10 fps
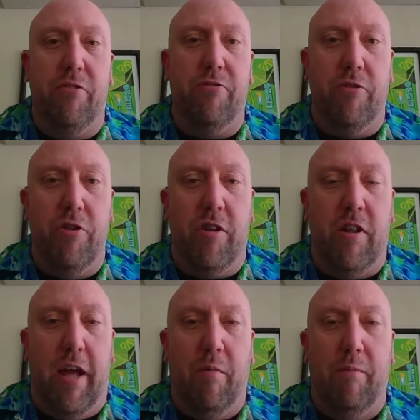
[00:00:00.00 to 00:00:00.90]
used to look
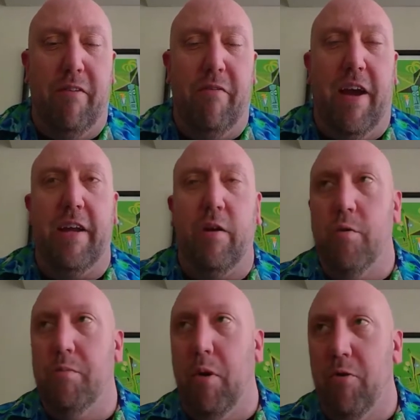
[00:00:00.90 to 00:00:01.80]
like by finding
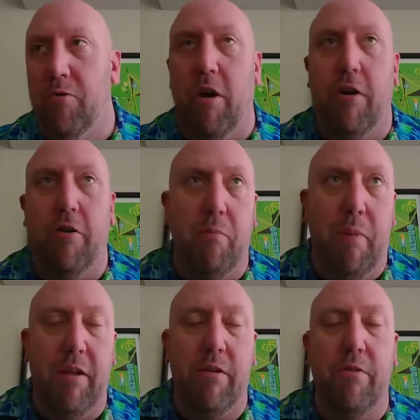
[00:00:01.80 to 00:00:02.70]
old postcards or
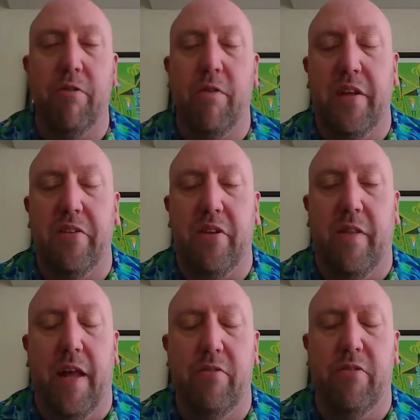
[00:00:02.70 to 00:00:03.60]
menus and things like
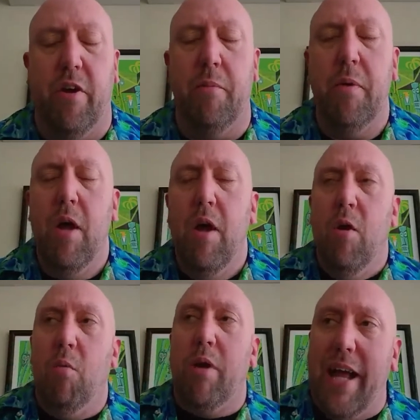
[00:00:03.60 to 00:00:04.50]
that. So
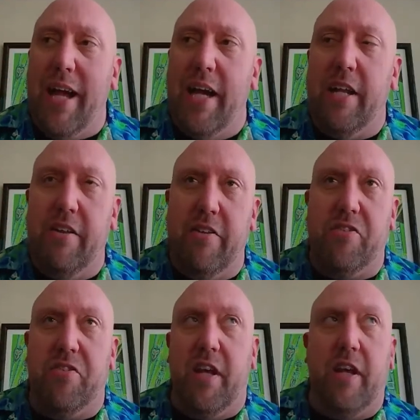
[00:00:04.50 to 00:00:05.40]
when I got into the
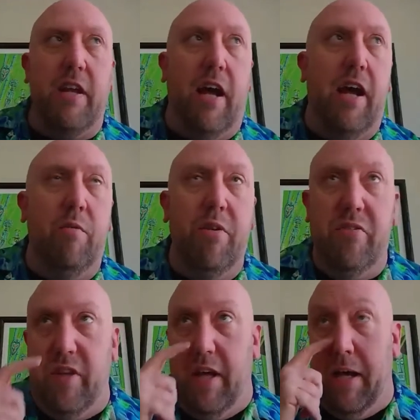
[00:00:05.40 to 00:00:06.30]
scene, I
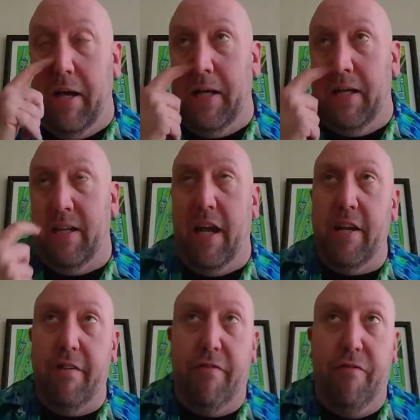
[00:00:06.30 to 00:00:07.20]
was uh, in
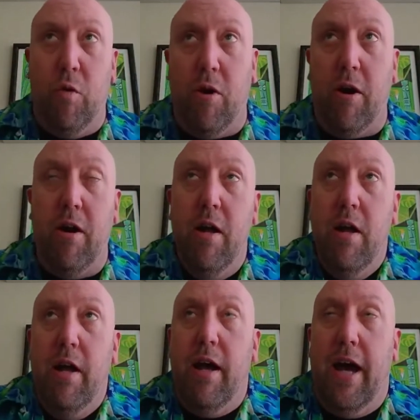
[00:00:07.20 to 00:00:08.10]
'94,
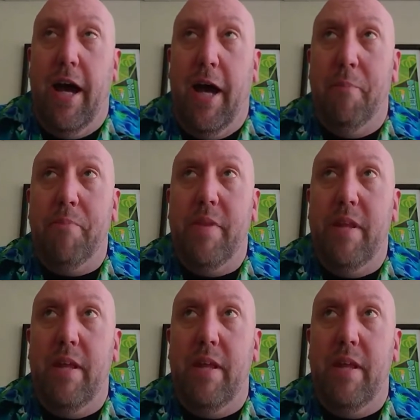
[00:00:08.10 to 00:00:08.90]
um,